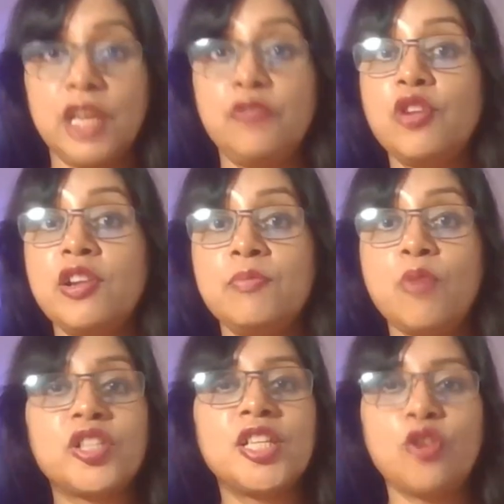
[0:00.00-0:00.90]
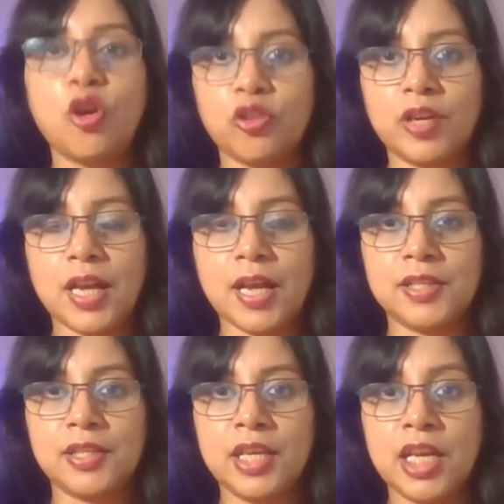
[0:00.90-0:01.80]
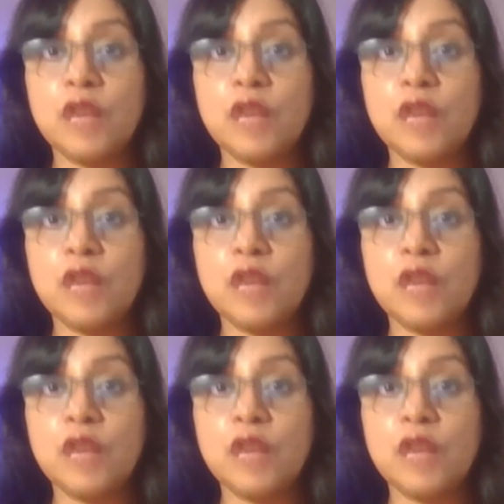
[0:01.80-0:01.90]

If your inbox is not organized,